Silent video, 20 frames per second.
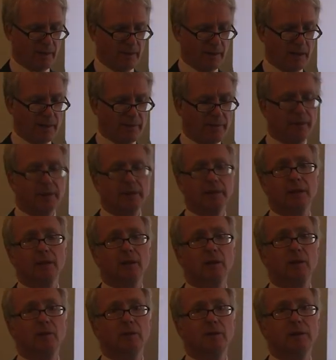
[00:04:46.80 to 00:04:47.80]
Ethics
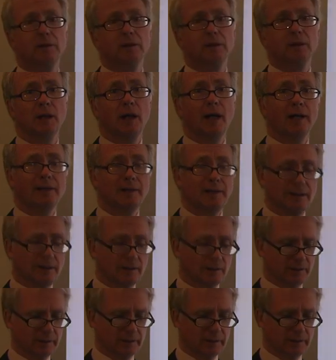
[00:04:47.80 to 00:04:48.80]
includes
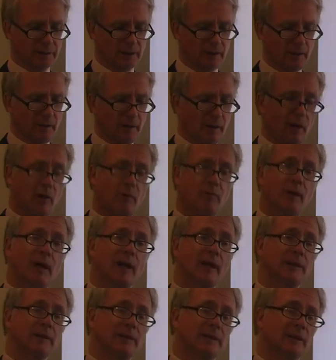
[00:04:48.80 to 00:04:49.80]
ideals of
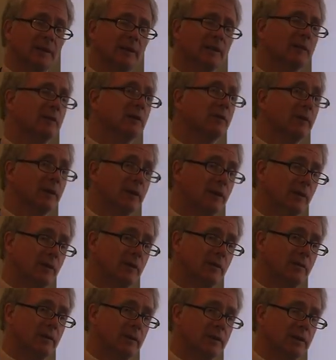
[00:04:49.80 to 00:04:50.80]
balancing doing
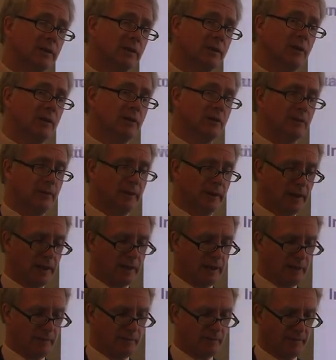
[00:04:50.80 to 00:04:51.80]
good versus not doing
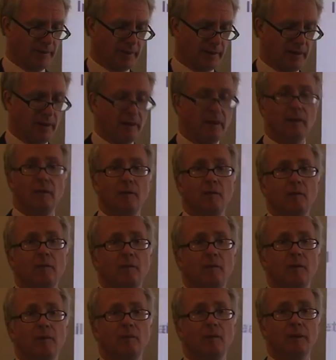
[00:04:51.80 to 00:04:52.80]
harm.
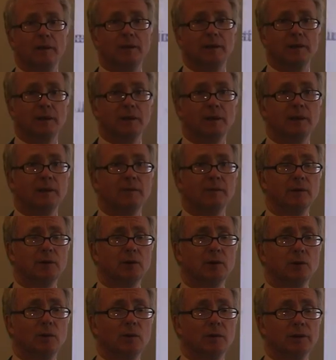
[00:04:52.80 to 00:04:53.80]
What is
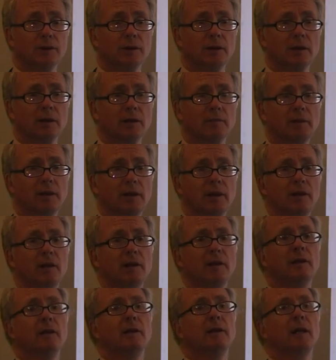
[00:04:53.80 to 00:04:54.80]
individual autonomy?
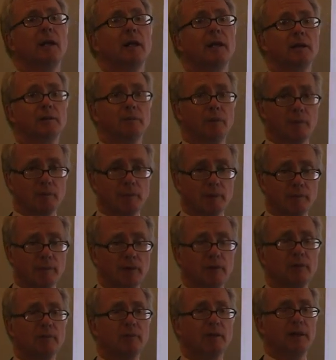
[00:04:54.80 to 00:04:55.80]
How do we
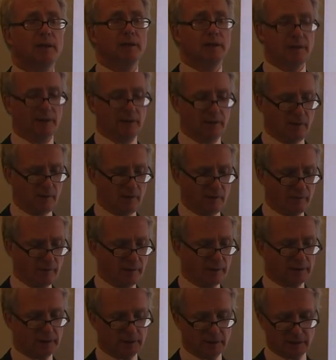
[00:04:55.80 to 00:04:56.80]
promote that?
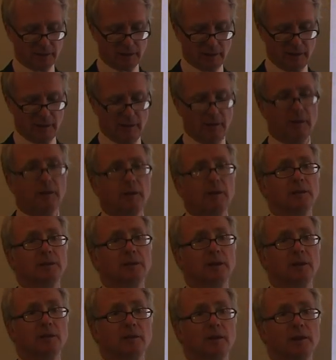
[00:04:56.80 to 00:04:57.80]
Versus
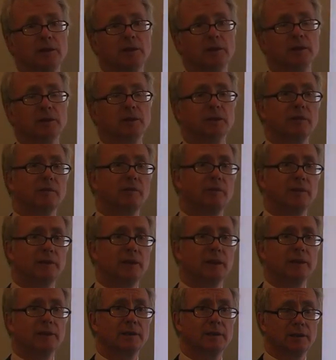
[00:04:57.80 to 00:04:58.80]
considerations of the
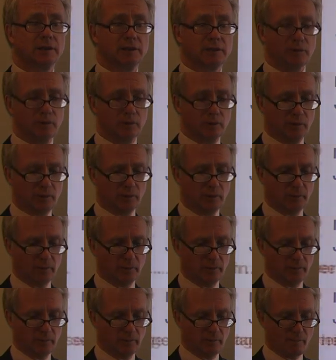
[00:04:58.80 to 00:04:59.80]
justice for
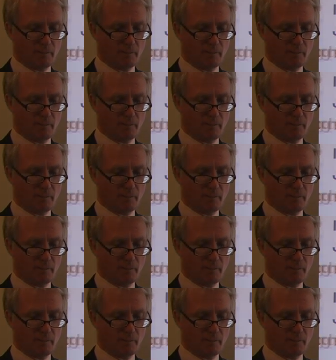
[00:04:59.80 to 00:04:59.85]
all.